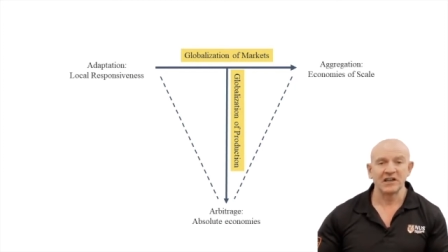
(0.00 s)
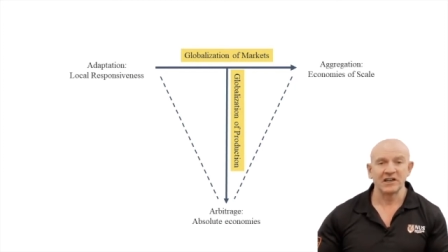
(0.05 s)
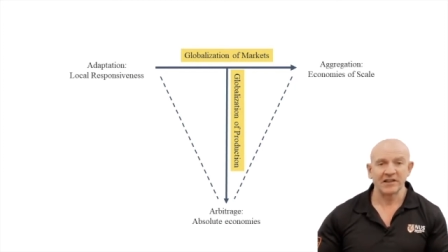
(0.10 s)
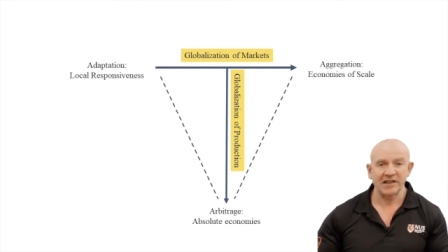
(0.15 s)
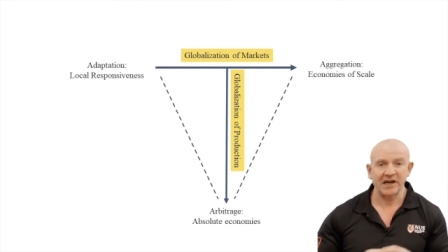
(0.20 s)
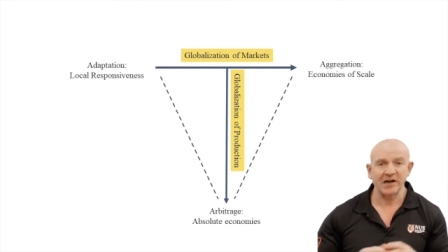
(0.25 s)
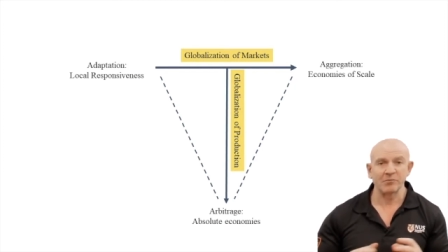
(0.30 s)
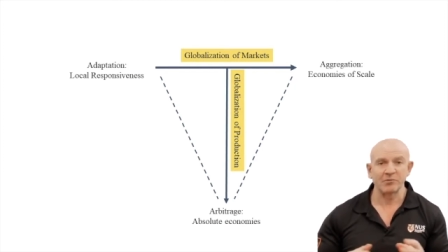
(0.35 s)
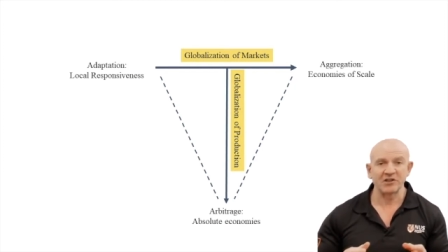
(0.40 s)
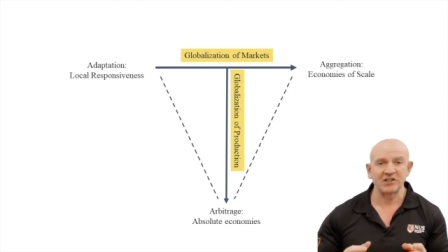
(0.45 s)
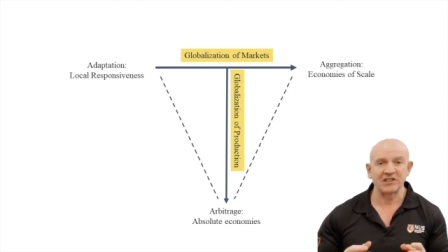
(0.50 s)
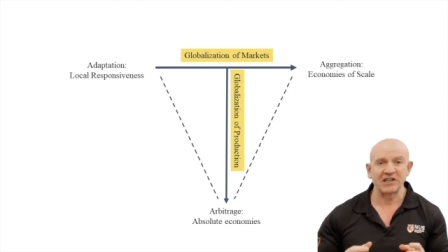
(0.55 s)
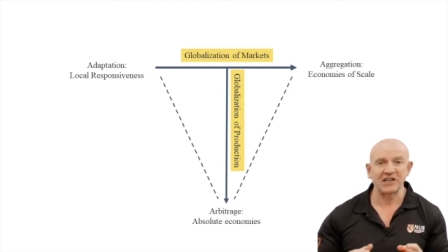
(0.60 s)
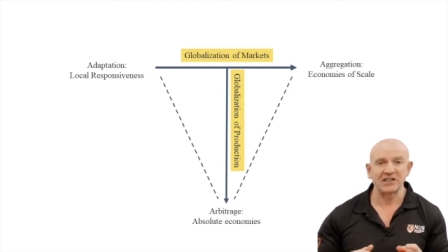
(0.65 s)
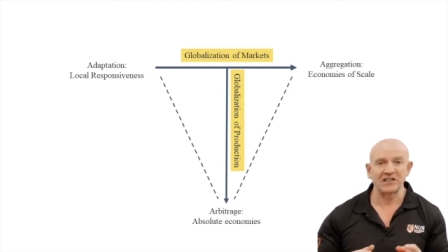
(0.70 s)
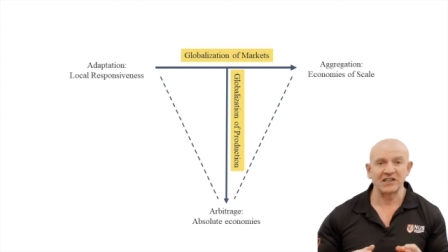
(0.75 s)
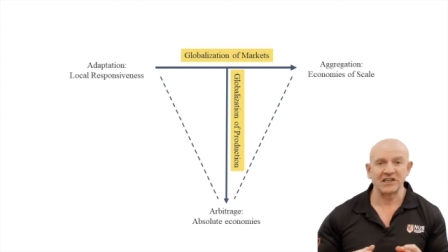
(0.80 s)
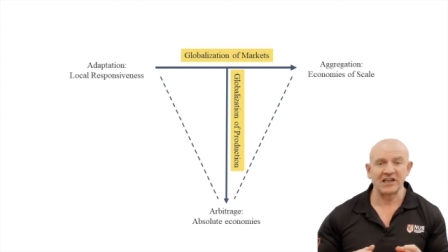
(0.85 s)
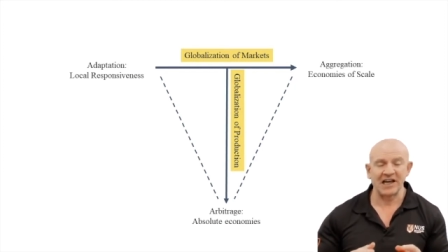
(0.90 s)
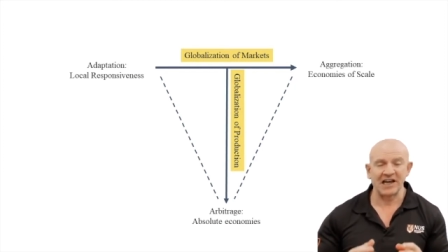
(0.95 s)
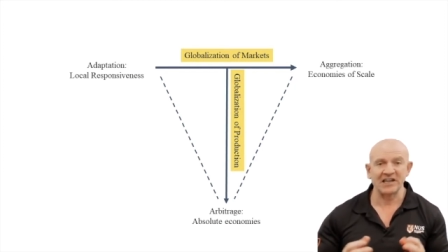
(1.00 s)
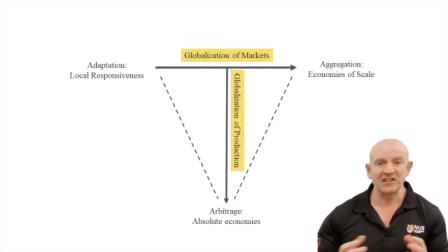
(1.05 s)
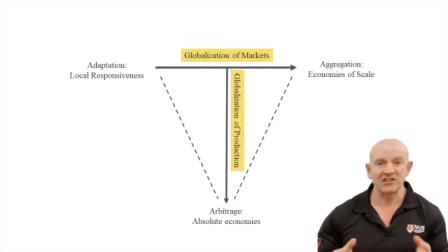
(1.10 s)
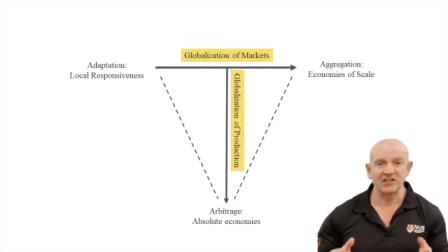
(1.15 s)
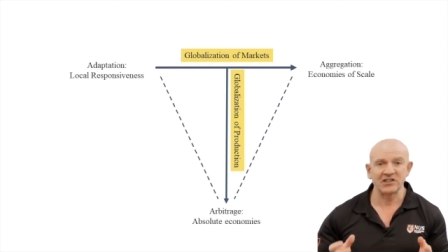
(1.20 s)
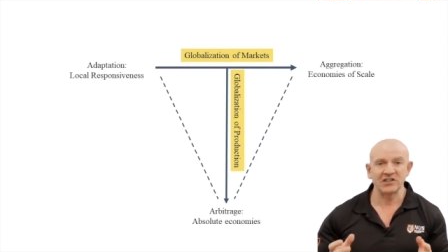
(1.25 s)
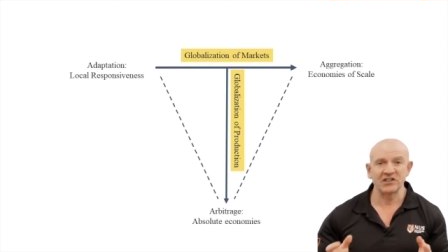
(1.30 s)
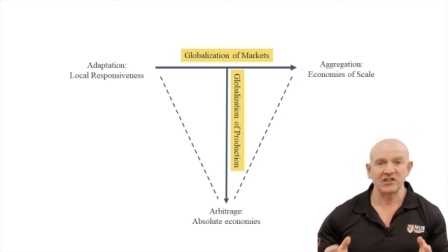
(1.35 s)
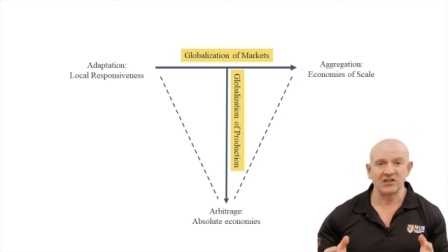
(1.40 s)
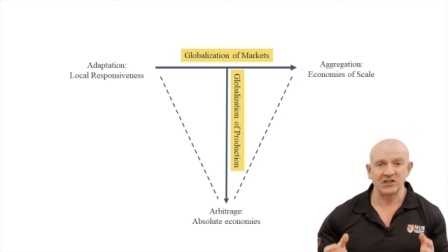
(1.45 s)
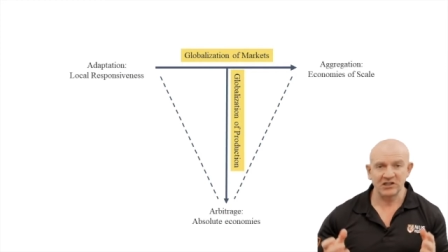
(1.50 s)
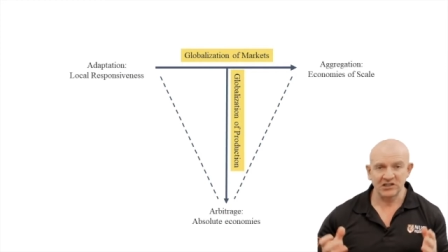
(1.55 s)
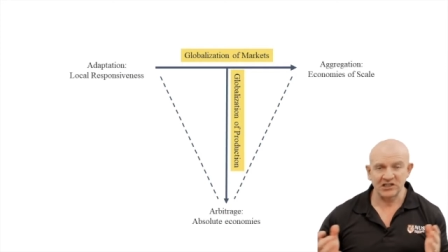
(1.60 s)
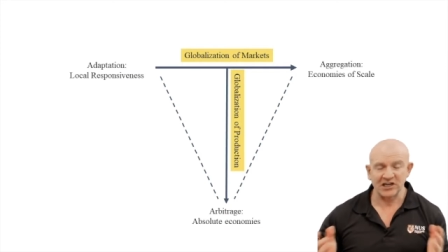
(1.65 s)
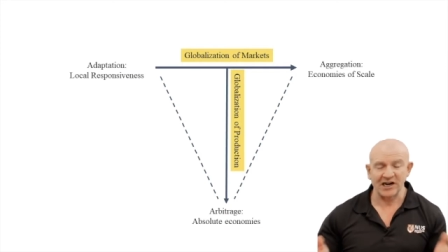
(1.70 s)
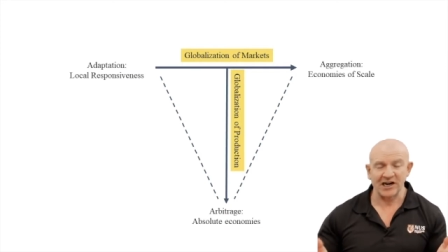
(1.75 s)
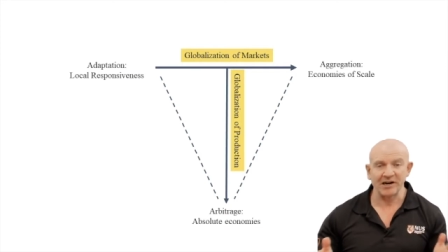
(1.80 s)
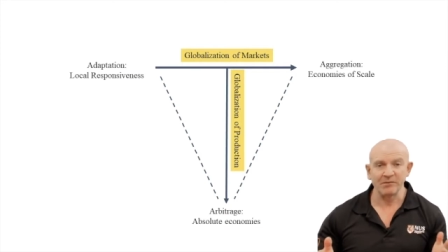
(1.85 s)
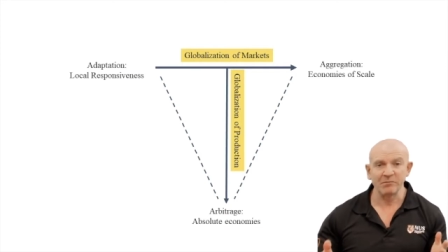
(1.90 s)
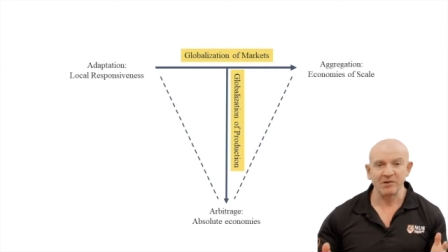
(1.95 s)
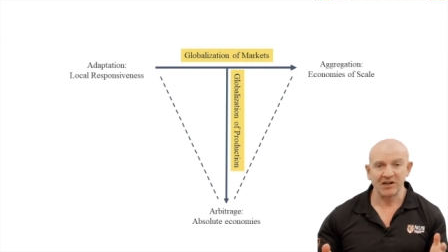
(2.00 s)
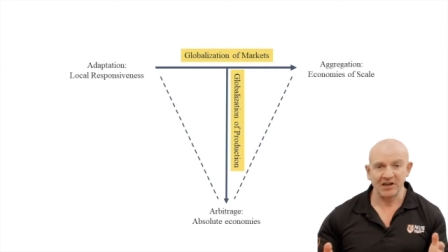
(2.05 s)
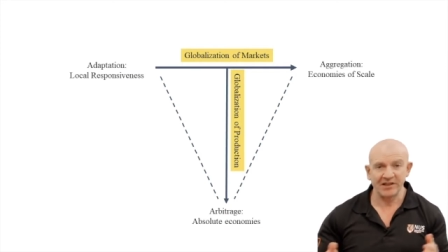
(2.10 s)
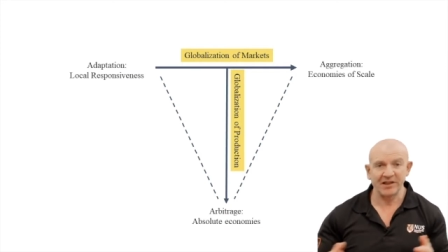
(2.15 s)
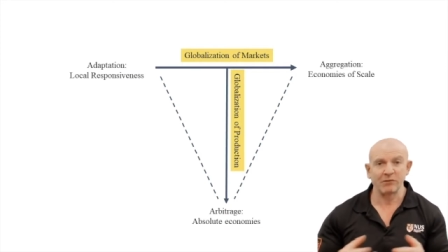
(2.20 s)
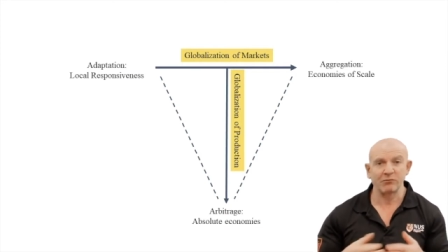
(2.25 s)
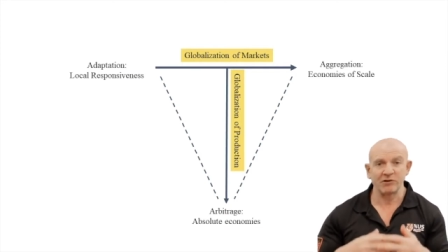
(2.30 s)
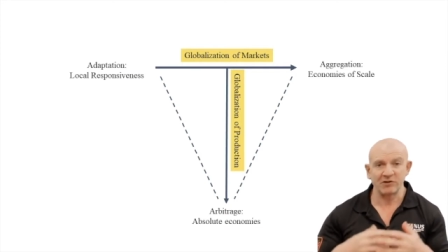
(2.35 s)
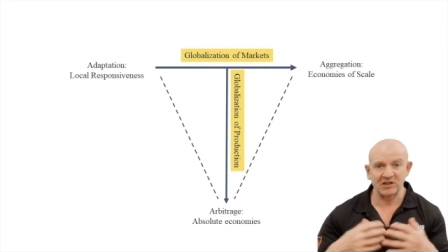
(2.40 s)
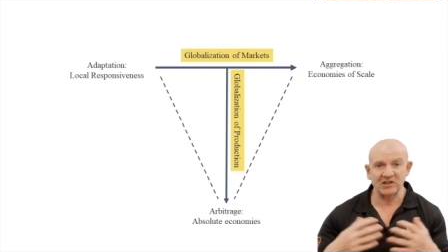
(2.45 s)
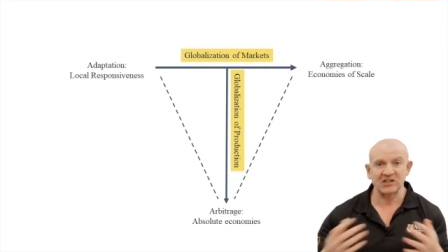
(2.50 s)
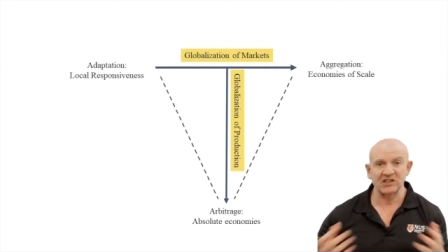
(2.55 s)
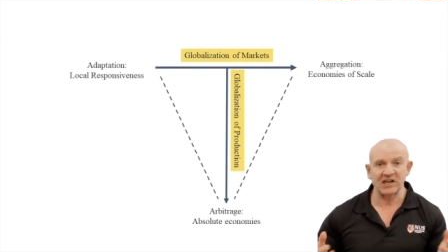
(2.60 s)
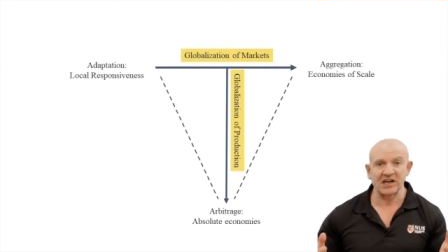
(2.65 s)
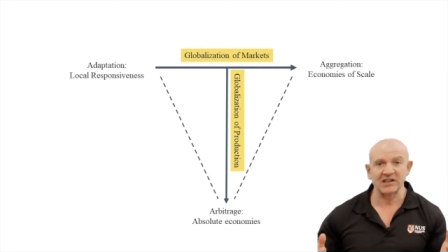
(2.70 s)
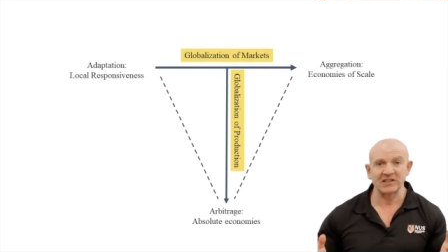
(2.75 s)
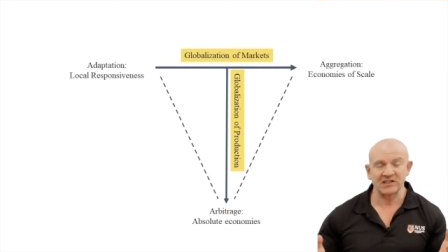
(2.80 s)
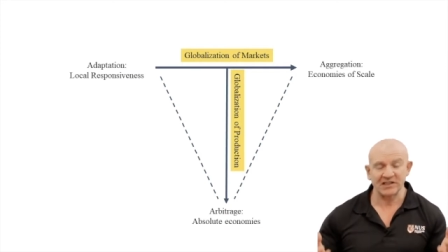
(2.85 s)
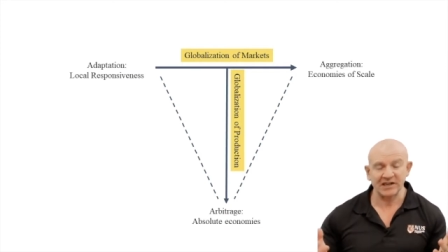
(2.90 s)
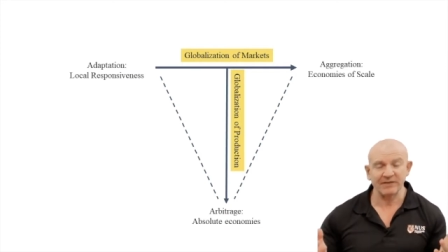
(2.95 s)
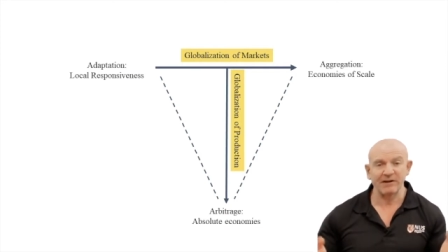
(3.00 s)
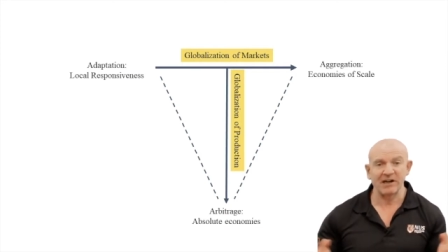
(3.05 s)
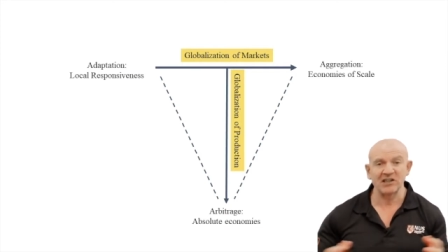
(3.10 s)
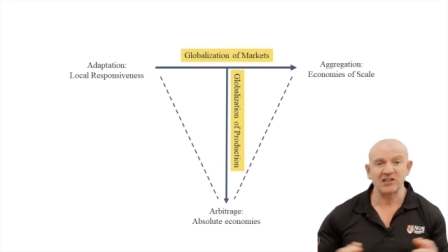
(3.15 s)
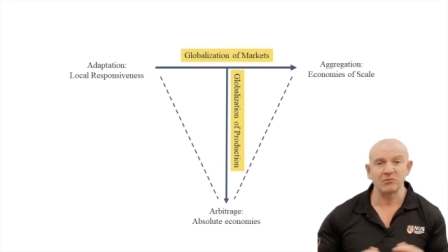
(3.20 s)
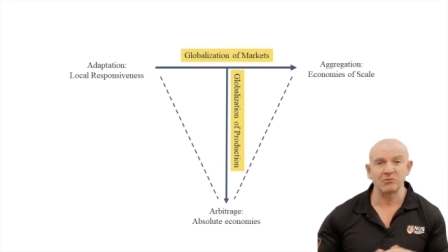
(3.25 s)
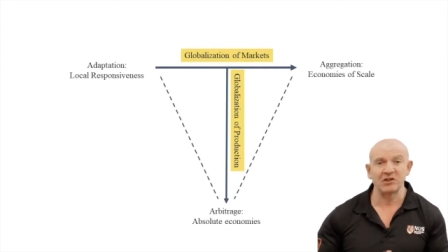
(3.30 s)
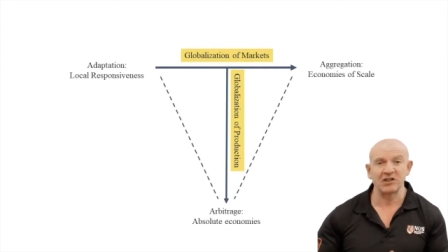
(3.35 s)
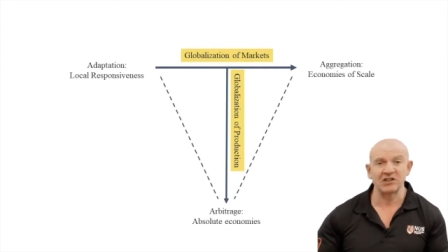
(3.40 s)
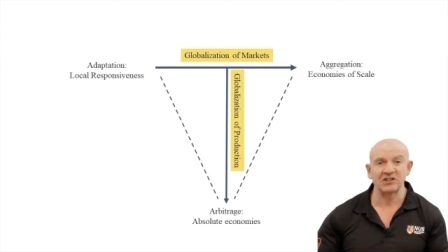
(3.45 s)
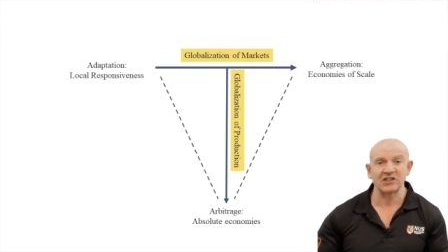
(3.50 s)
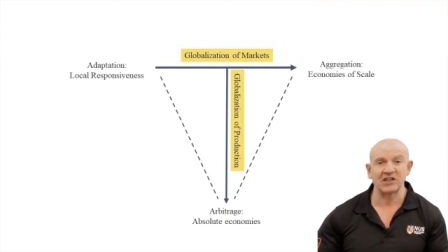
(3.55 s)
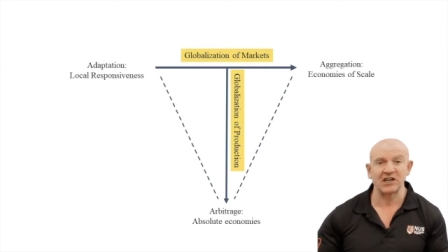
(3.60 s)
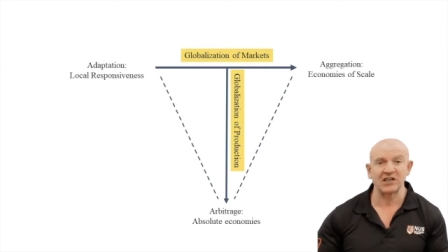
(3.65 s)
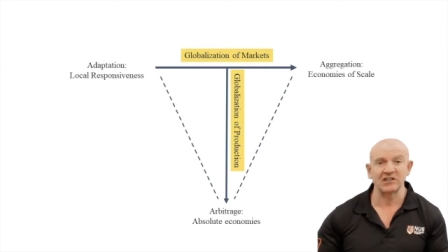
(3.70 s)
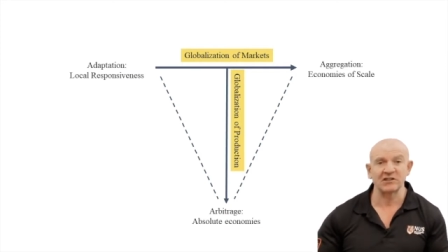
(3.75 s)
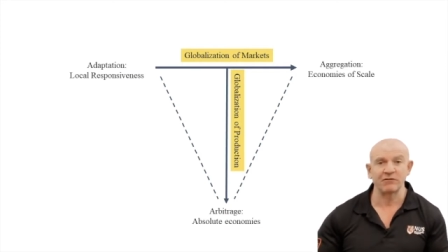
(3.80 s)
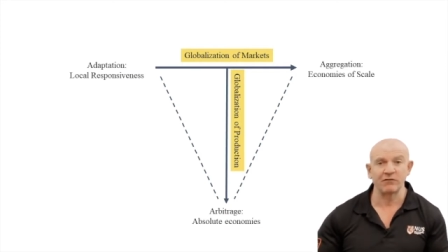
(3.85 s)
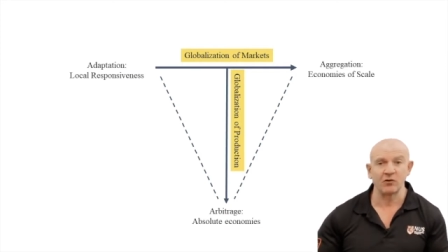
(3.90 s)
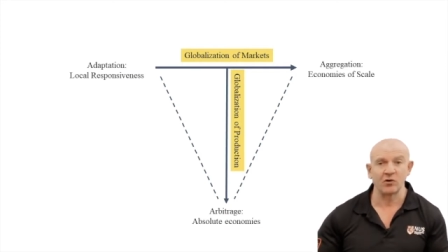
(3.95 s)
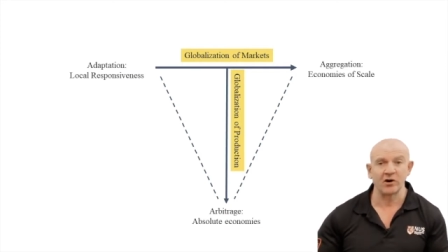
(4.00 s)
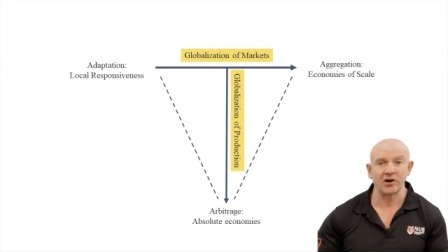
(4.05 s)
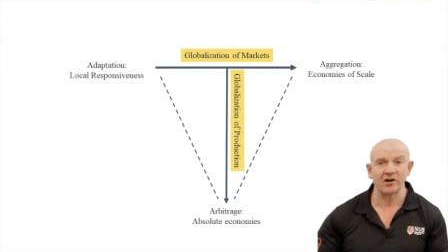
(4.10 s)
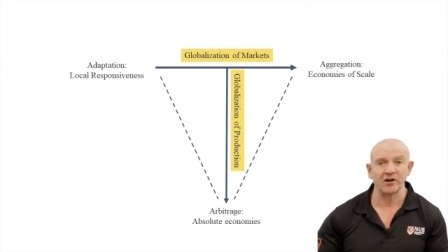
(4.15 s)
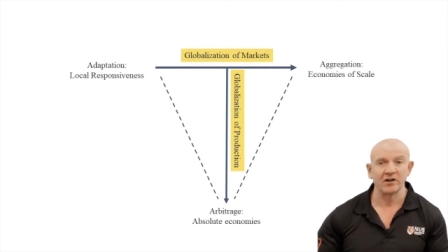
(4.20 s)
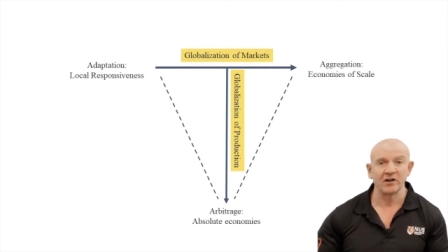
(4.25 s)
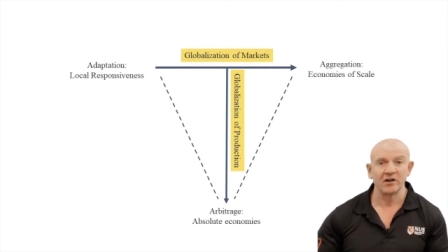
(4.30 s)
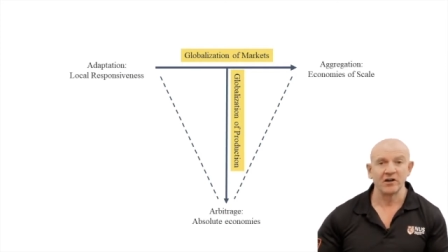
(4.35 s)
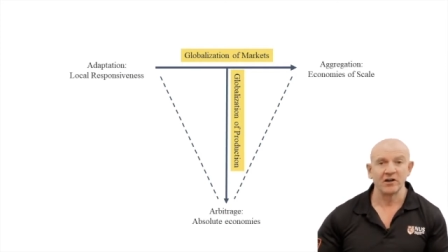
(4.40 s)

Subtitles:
that I presented last time and that we discussed, that have actually been discussed for